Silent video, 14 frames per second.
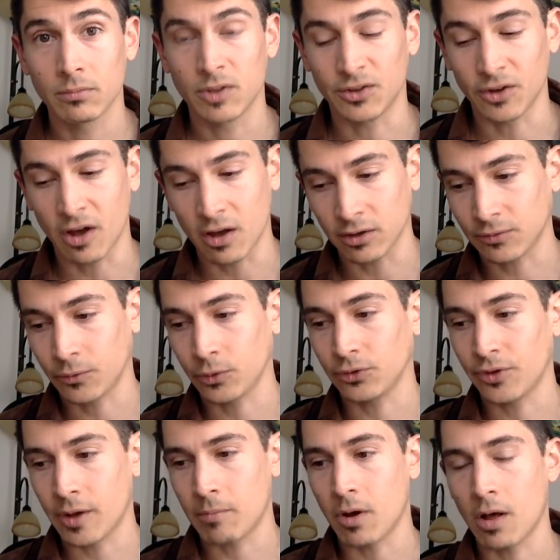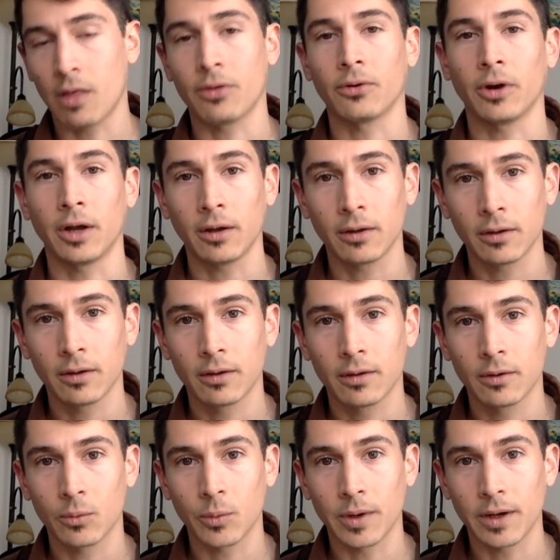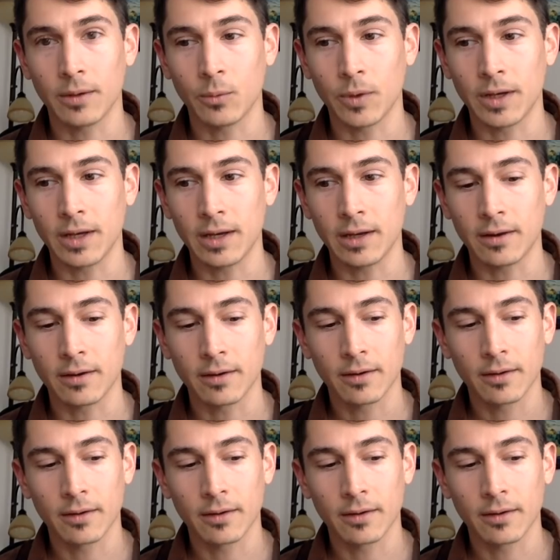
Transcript: this us versus them othering, we, we need